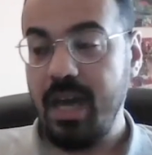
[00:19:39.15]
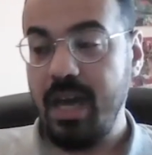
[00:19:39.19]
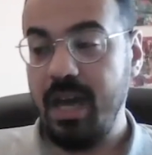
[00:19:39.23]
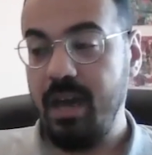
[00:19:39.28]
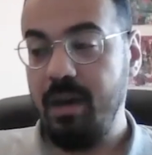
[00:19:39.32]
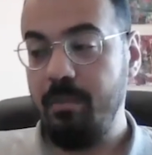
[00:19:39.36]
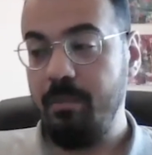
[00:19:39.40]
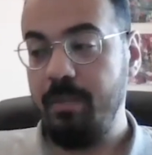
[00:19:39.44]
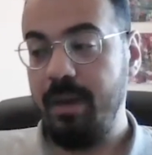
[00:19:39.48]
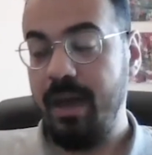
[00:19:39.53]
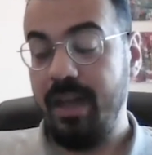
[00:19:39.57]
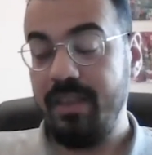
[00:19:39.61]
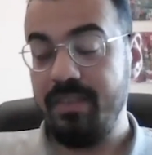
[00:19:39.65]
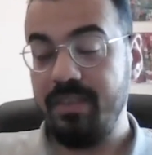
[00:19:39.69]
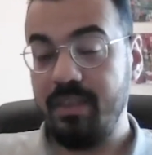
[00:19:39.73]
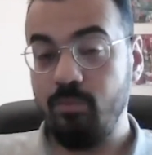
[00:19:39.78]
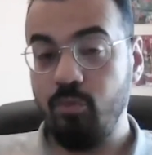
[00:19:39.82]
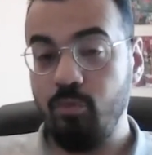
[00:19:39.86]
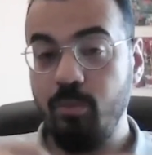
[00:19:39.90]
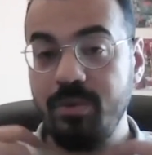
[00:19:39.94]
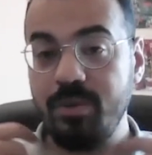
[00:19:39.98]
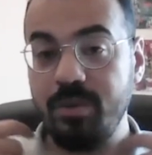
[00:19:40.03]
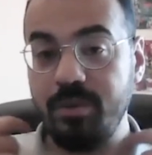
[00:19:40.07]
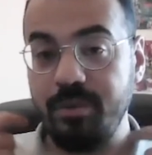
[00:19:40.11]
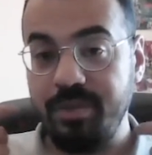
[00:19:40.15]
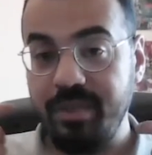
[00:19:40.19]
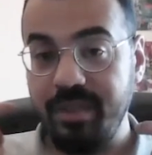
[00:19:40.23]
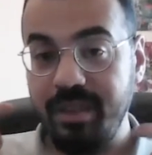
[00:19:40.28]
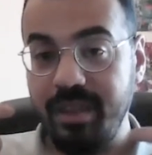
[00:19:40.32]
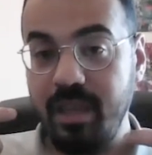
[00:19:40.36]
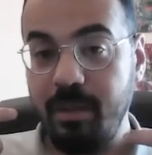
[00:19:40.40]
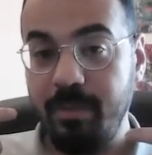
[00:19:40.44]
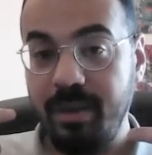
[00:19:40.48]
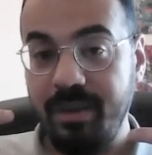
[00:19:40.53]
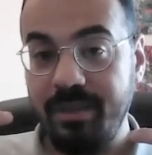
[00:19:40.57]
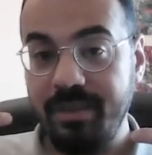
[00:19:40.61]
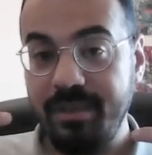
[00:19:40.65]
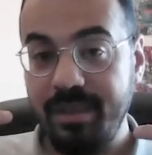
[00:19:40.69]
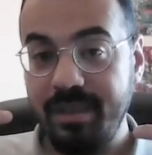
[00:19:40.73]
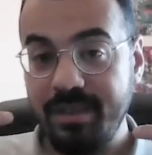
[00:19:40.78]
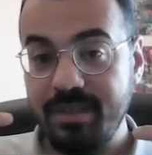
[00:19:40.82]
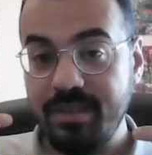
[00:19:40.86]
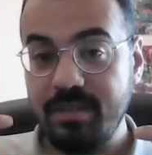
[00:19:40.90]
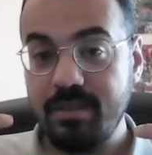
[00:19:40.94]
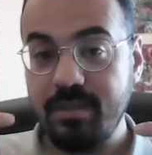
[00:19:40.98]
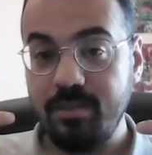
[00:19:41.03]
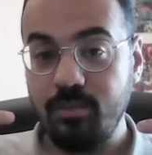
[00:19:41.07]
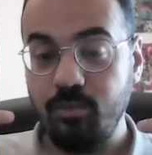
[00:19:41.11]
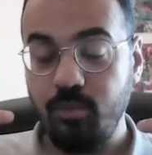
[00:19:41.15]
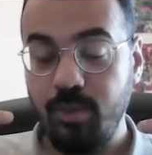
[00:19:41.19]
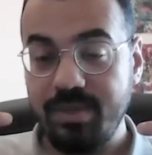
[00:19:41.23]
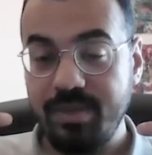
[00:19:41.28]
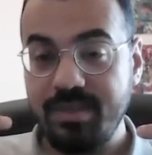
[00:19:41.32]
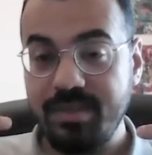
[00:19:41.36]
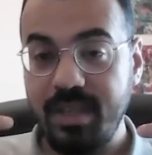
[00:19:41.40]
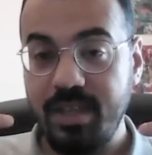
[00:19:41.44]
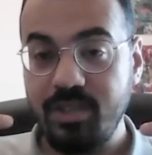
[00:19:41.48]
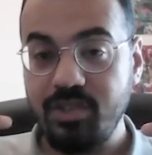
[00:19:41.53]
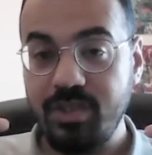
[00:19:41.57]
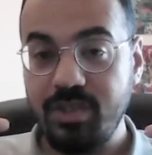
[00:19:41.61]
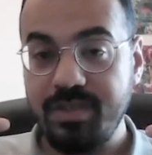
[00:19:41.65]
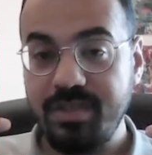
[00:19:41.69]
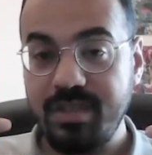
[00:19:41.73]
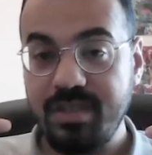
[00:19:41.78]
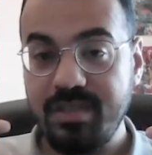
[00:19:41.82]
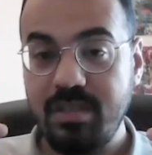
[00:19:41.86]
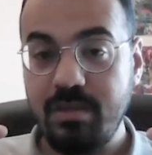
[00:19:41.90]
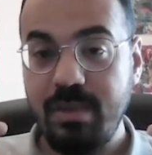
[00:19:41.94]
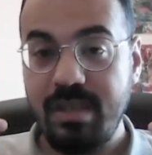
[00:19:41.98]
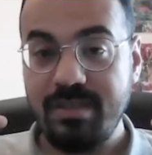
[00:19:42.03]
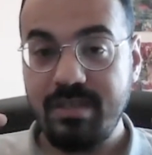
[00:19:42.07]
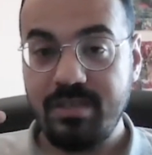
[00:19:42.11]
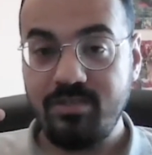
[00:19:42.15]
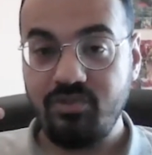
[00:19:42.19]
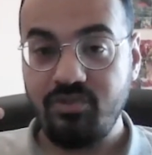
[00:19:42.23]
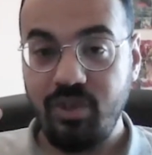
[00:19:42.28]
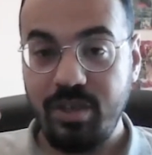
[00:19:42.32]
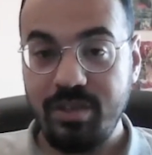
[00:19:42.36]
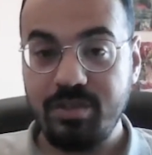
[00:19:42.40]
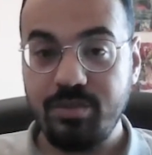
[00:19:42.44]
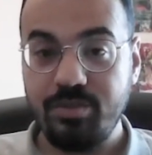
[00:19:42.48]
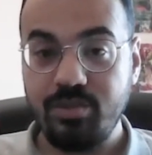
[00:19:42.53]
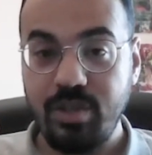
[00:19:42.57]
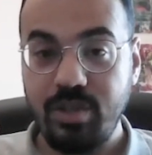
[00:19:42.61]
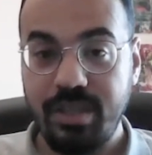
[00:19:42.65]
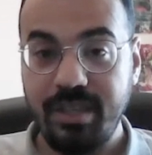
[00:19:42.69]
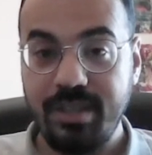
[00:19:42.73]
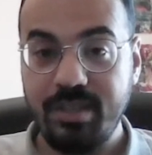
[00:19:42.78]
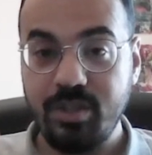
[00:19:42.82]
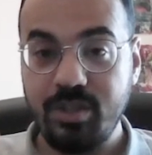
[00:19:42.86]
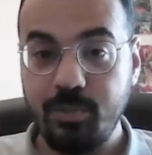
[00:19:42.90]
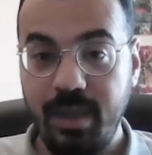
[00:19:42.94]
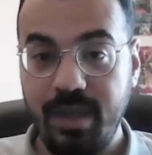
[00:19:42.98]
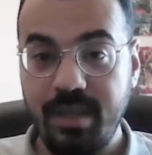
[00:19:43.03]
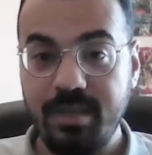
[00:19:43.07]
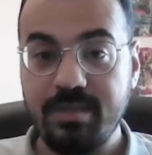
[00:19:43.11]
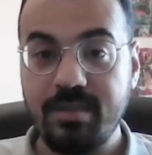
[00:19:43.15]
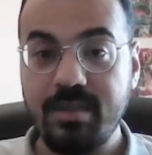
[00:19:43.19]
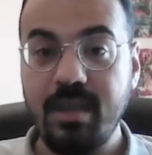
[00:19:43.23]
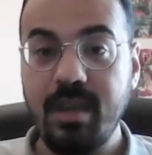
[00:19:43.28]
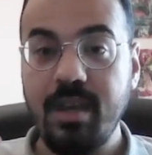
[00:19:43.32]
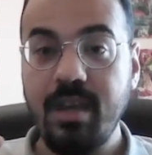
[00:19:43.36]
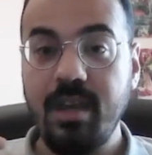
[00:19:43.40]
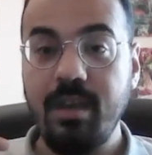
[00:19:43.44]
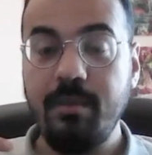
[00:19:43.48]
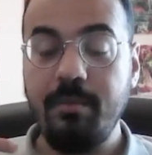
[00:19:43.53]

And the moment you think about this West Asian system as a transoceanic space,